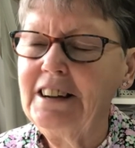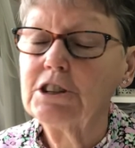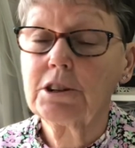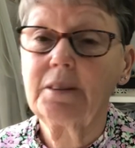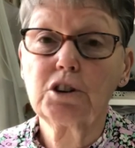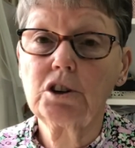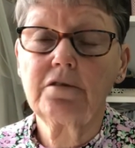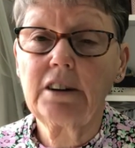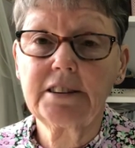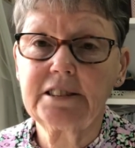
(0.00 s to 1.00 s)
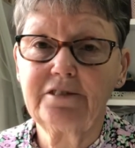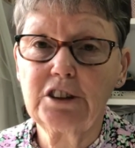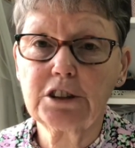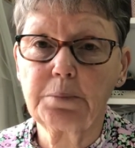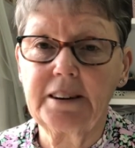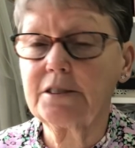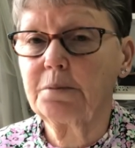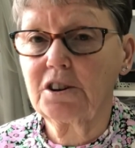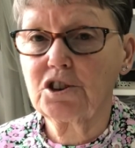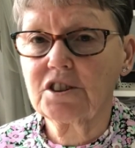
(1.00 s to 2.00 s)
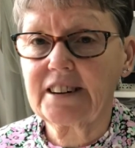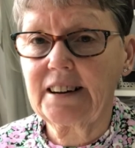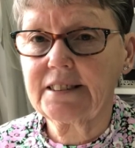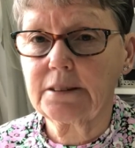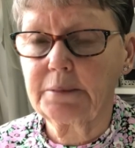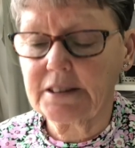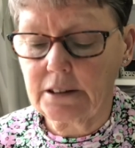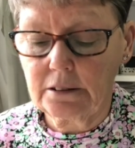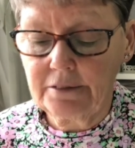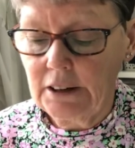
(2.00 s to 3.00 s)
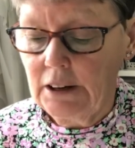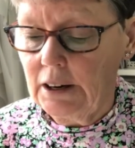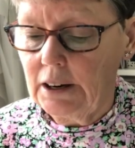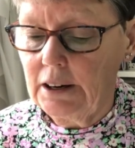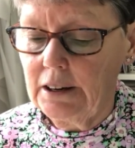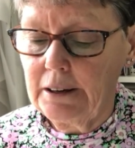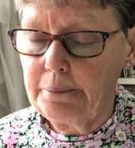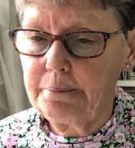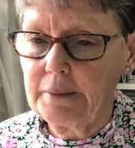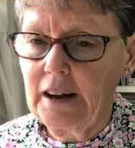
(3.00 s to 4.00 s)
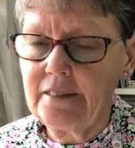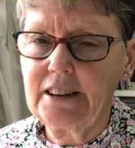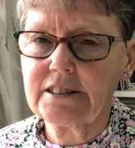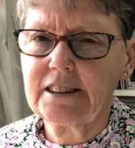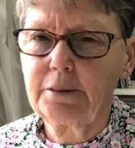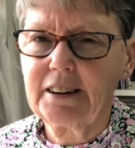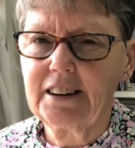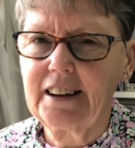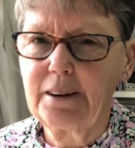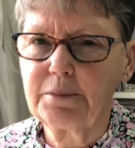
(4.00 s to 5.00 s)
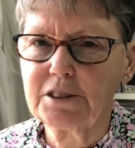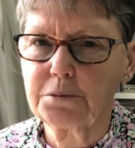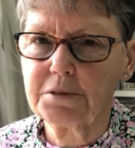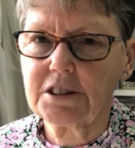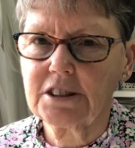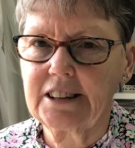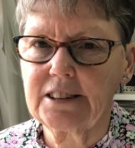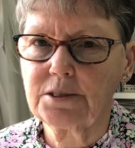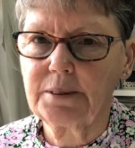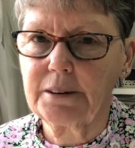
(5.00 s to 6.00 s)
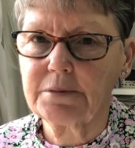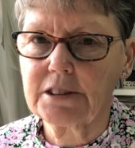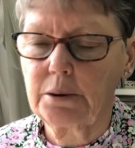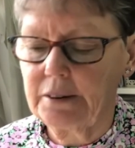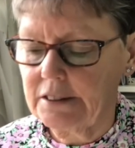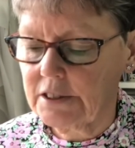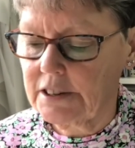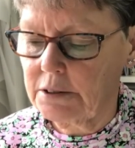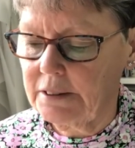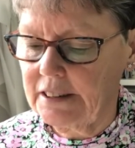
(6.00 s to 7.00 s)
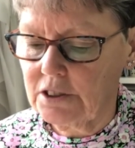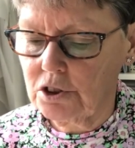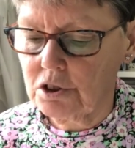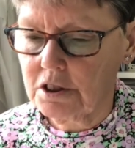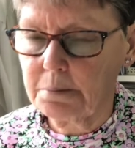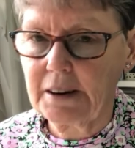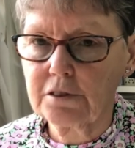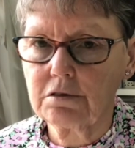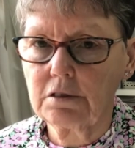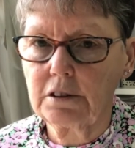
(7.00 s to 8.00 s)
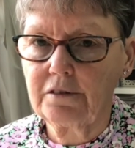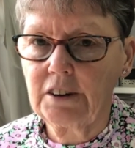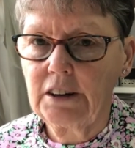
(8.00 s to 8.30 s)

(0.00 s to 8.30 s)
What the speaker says: So I'd done it right in first place, but I just started myself. And that's how I can get with some things when I'm sewing. So it's just a matter of,